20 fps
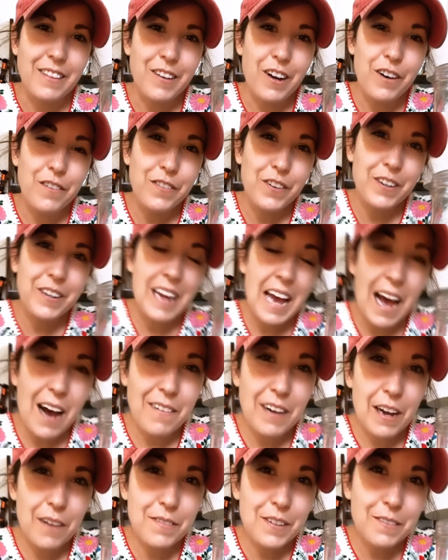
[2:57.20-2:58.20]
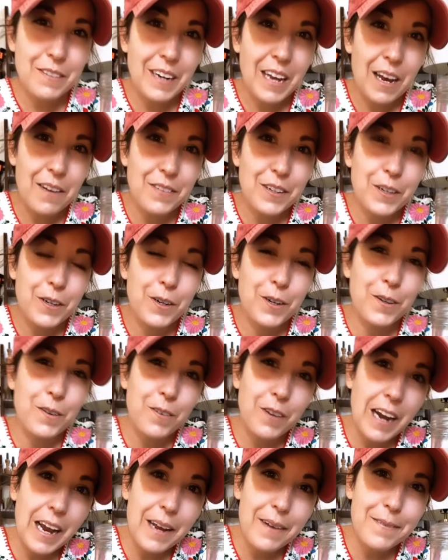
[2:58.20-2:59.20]
for now. Everyone have a
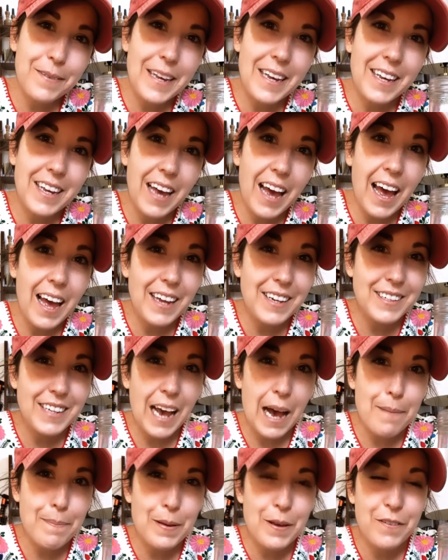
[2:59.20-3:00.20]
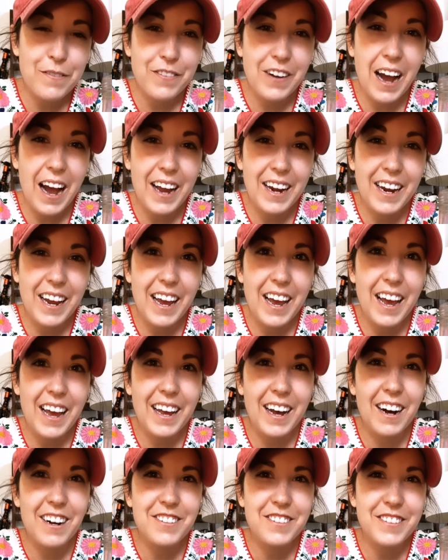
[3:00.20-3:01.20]
great weekend. Happy Friday.
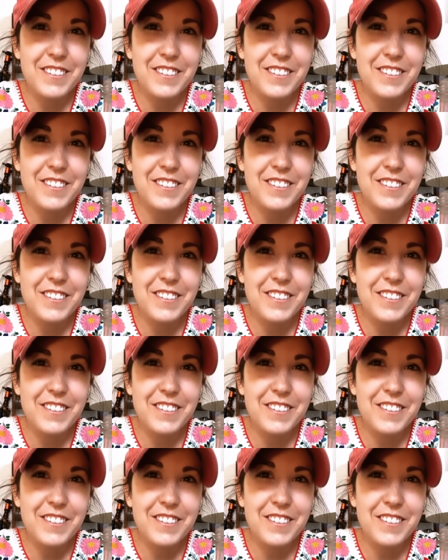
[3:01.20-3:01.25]
I'll see you